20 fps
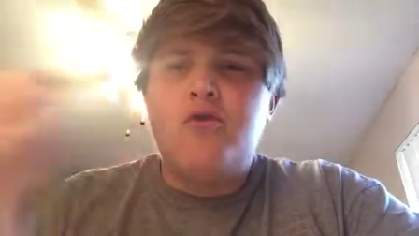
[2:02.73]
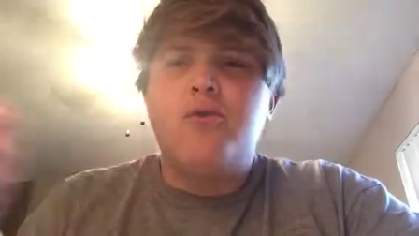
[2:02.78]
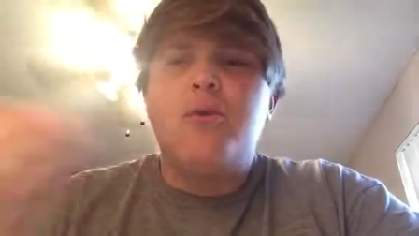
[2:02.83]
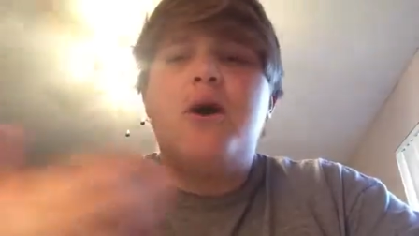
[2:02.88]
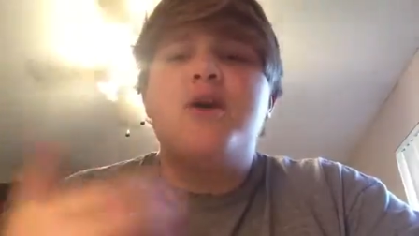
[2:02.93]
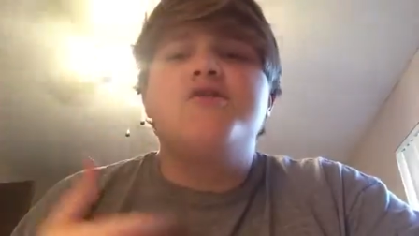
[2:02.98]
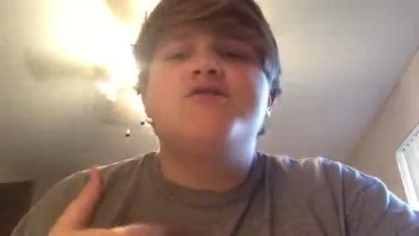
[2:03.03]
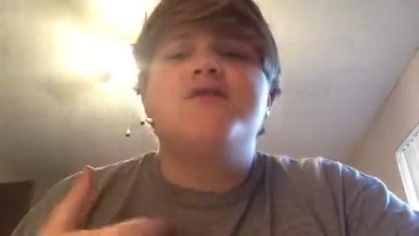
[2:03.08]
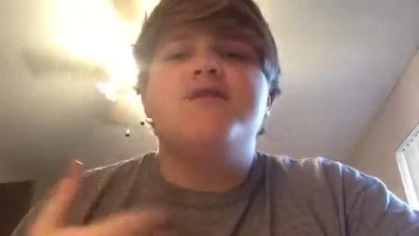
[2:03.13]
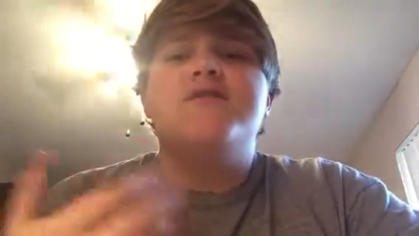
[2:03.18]
you're
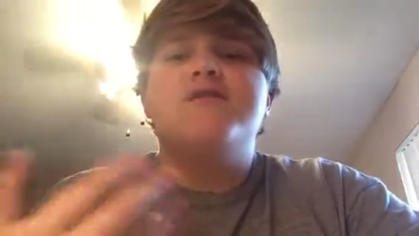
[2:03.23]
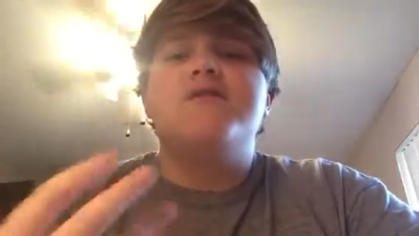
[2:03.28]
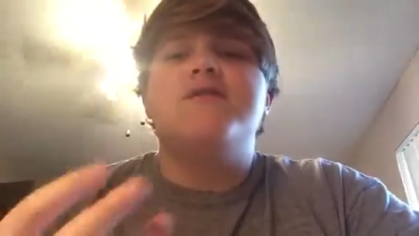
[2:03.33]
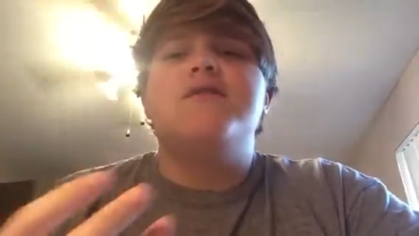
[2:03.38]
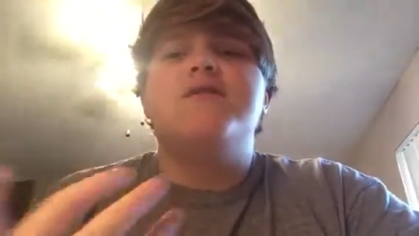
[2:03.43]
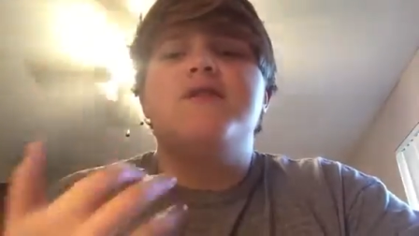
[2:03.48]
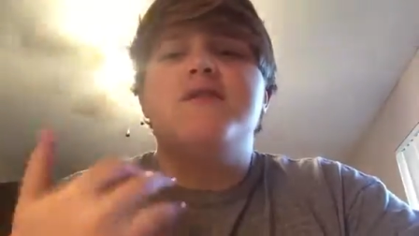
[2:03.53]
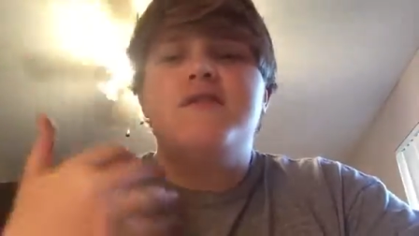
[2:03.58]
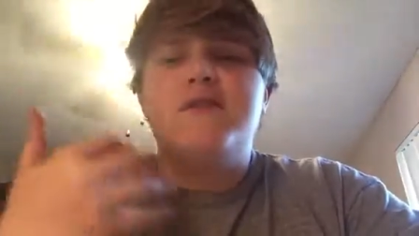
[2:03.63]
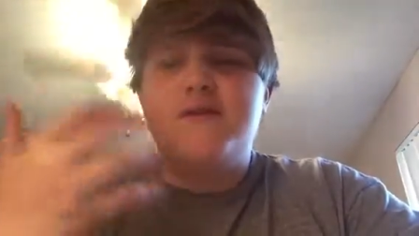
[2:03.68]
watching this
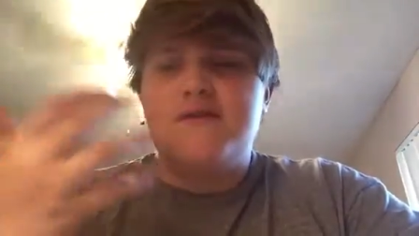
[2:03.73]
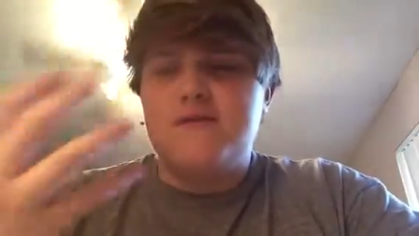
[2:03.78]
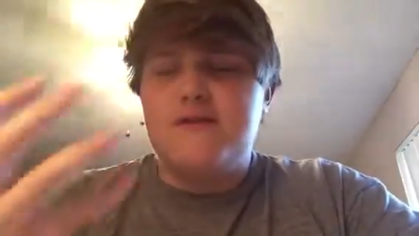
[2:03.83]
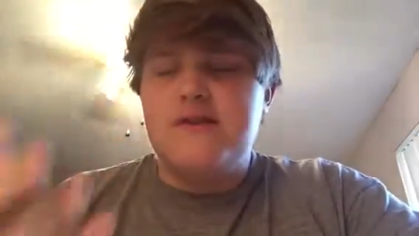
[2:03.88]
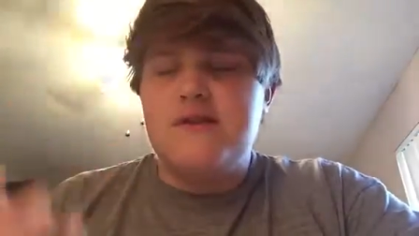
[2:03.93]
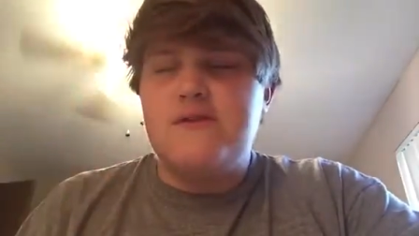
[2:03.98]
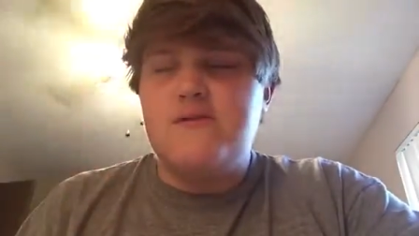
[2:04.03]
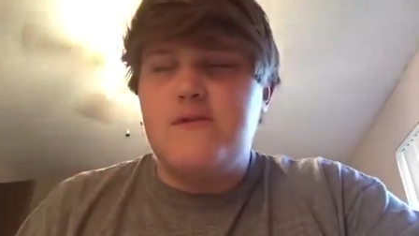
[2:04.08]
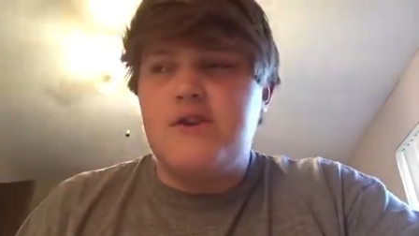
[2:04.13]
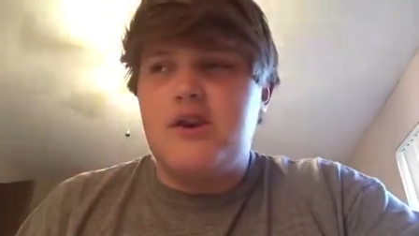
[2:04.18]
this
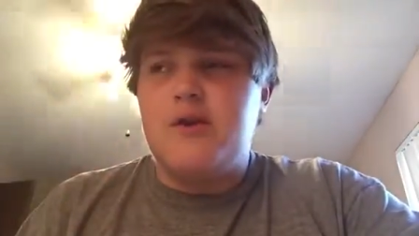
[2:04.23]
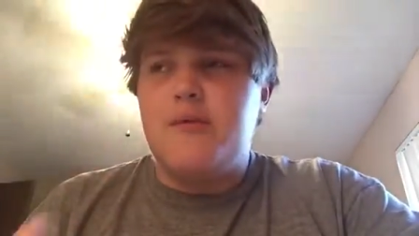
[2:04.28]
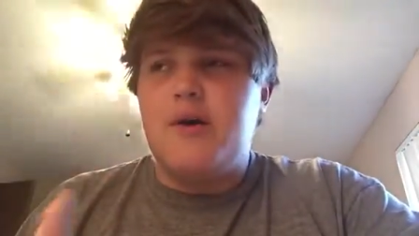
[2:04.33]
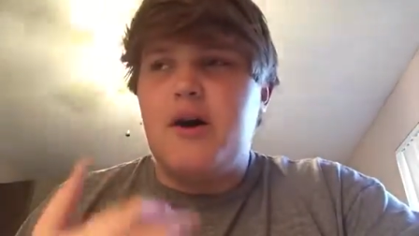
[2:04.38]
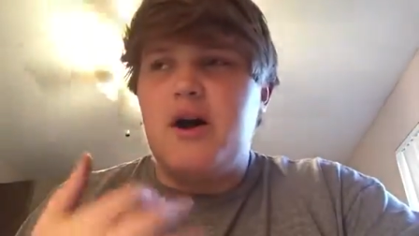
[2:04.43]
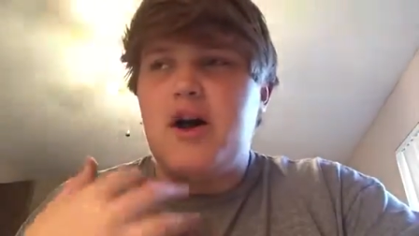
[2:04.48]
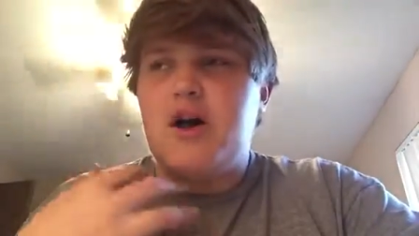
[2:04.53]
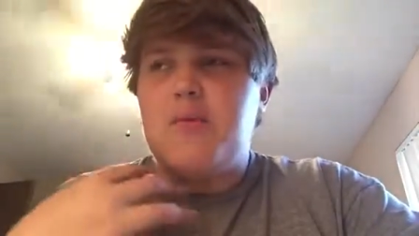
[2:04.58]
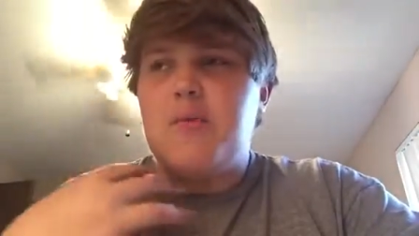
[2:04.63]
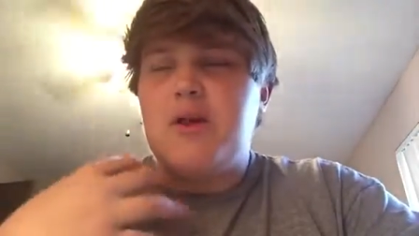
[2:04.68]
this video
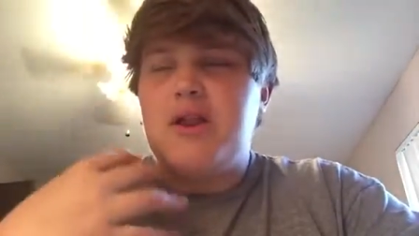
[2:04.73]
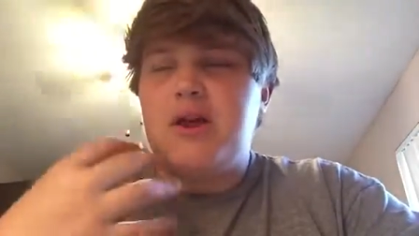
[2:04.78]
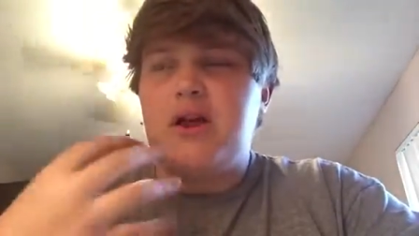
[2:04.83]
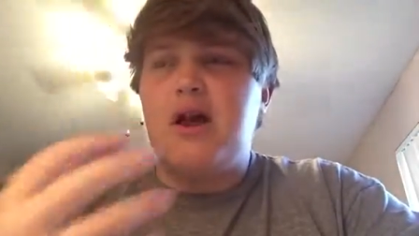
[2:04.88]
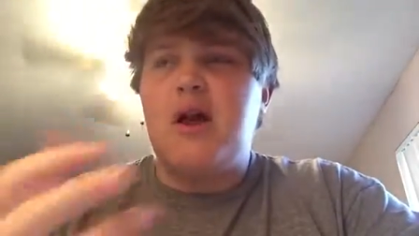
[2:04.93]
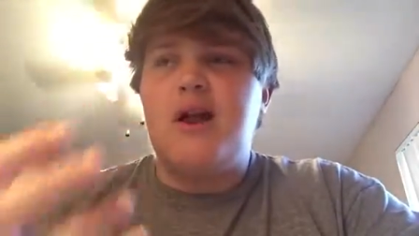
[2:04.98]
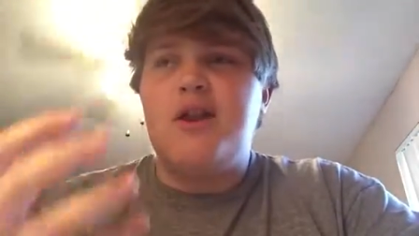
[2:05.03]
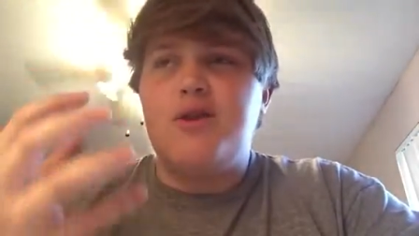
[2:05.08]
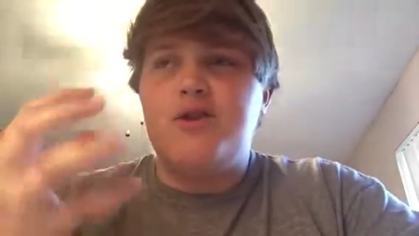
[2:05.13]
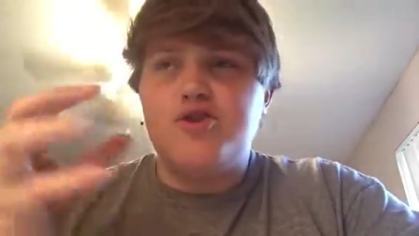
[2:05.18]
about about
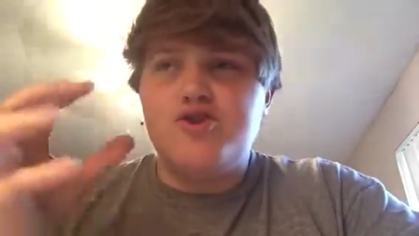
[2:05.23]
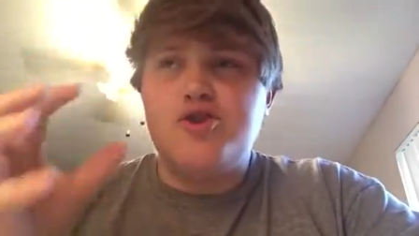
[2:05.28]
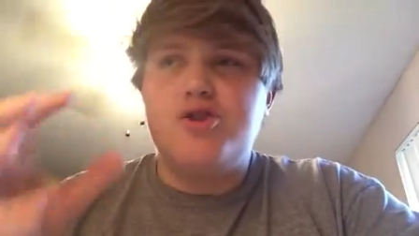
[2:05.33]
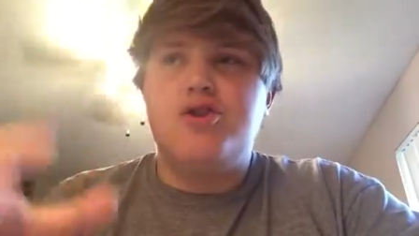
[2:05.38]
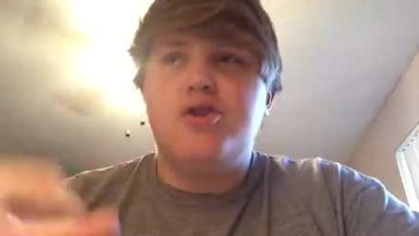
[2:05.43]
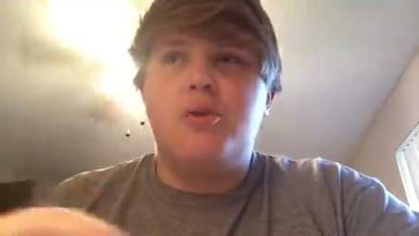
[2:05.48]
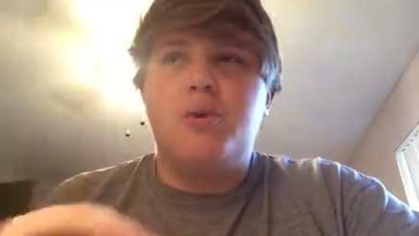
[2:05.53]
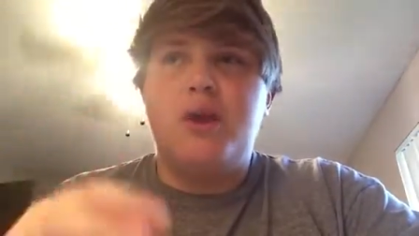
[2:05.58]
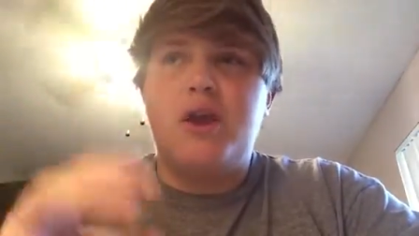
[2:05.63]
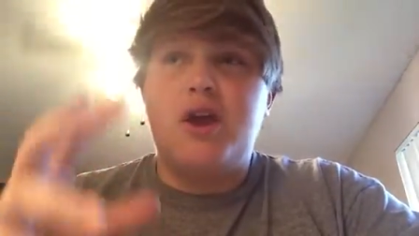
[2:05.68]
Kant, you
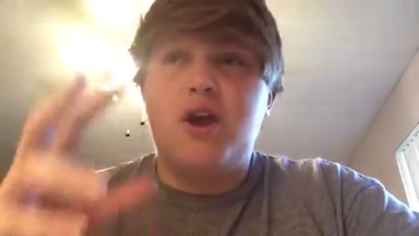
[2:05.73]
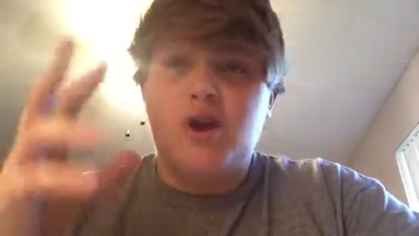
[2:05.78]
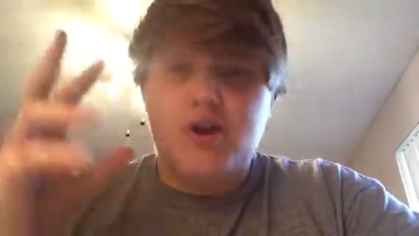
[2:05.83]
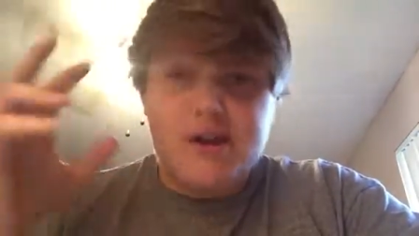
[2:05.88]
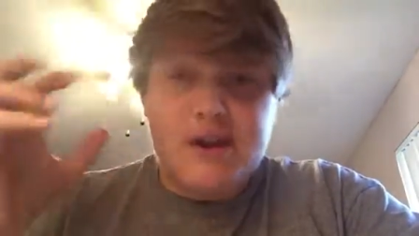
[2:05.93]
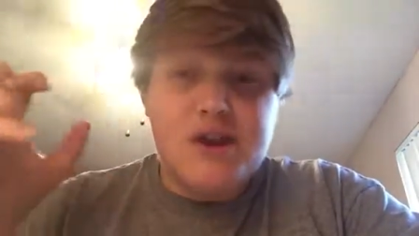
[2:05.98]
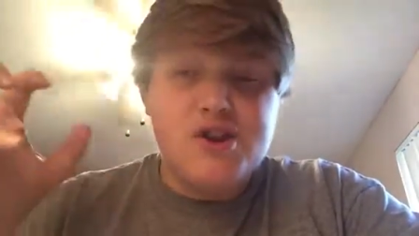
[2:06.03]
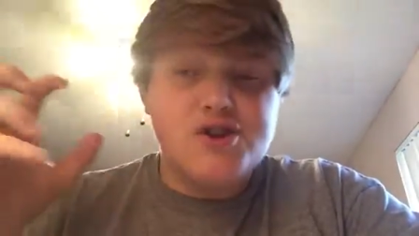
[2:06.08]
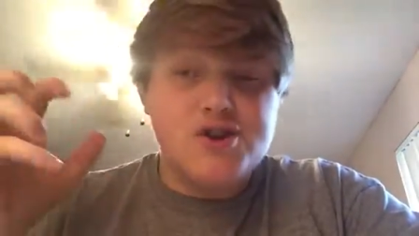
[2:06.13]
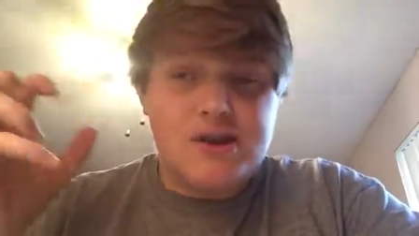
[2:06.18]
should know what a
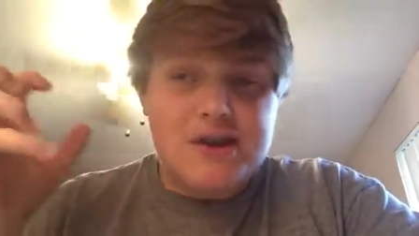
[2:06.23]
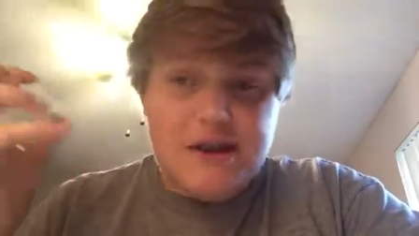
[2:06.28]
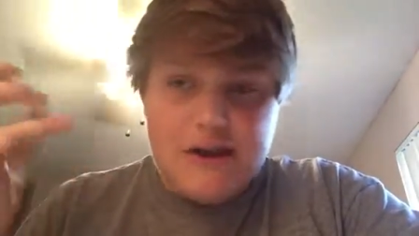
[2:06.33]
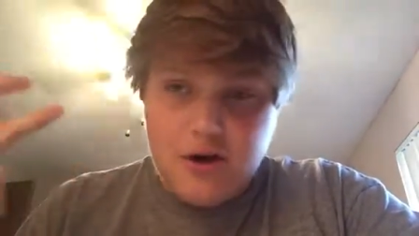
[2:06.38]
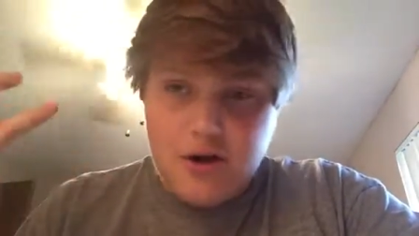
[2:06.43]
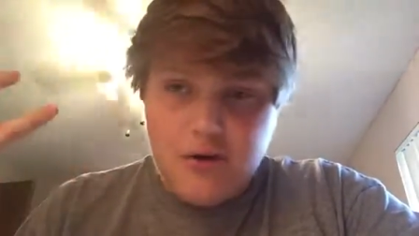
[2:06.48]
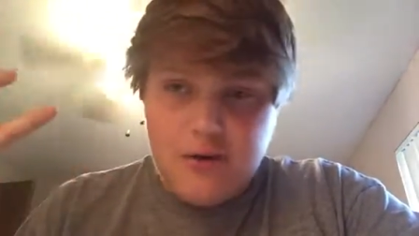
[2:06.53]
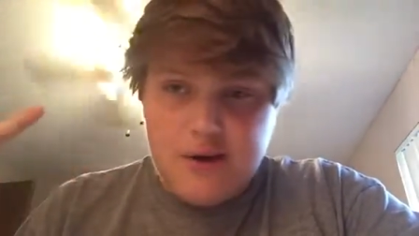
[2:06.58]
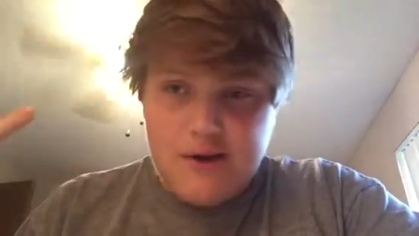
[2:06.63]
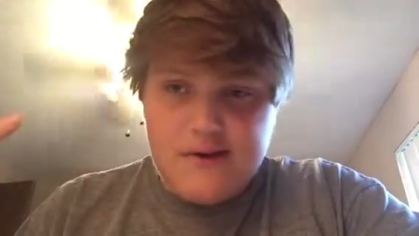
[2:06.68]
Cartesian
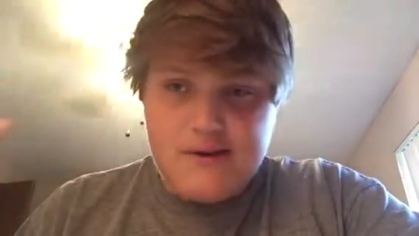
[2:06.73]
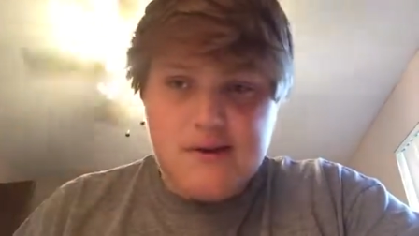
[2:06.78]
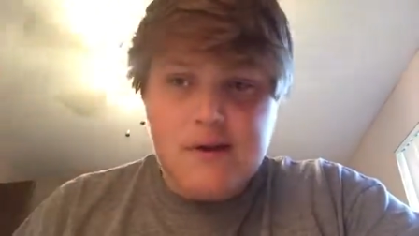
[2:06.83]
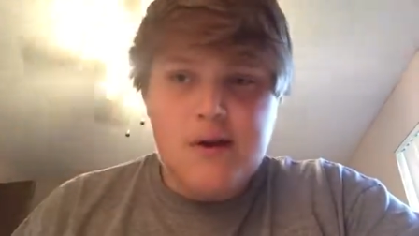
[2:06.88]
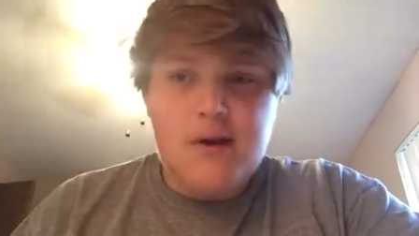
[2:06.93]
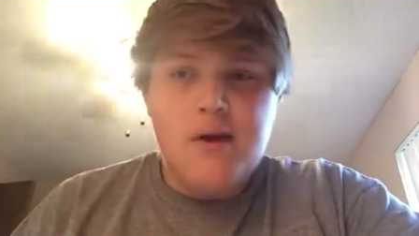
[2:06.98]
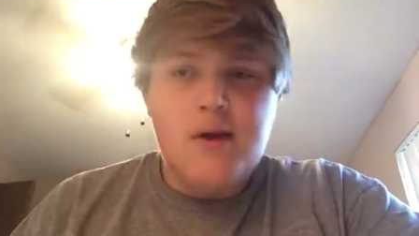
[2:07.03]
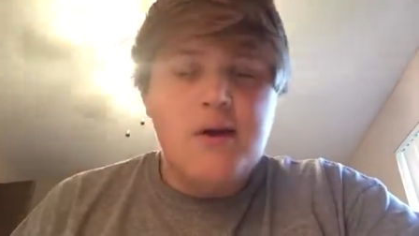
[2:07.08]
ego is.